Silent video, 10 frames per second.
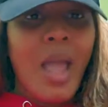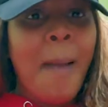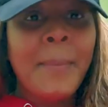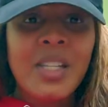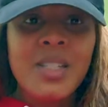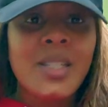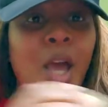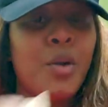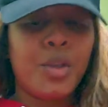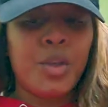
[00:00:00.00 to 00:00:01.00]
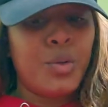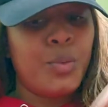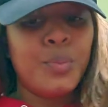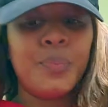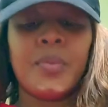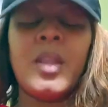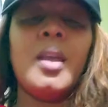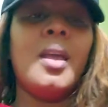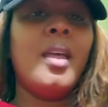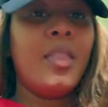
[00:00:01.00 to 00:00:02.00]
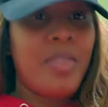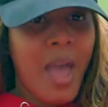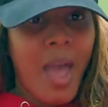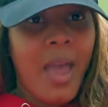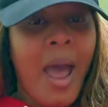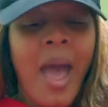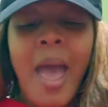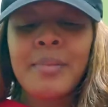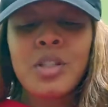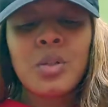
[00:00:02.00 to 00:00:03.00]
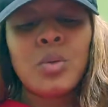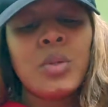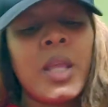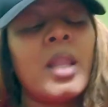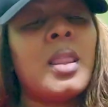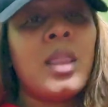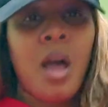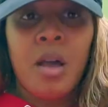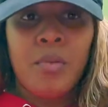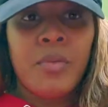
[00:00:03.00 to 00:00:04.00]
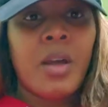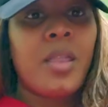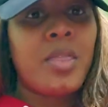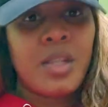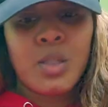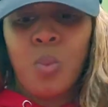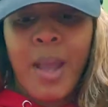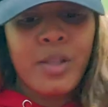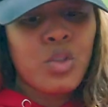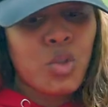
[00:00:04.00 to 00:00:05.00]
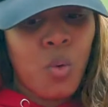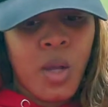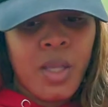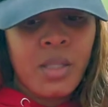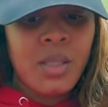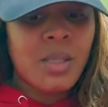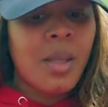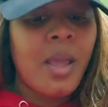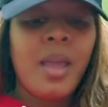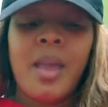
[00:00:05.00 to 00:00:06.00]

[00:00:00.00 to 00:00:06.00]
I must tell you that I absolutely love this white sauce.